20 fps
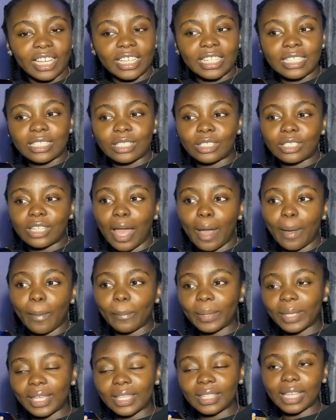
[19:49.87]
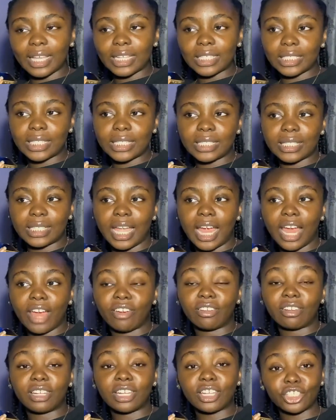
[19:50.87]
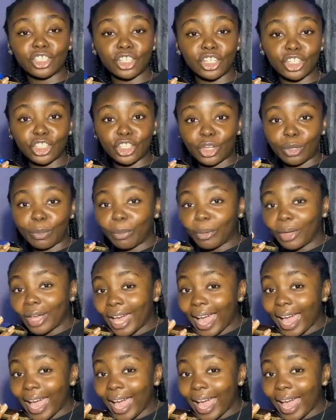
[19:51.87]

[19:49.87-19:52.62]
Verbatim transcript: is happy that she's in her relationship,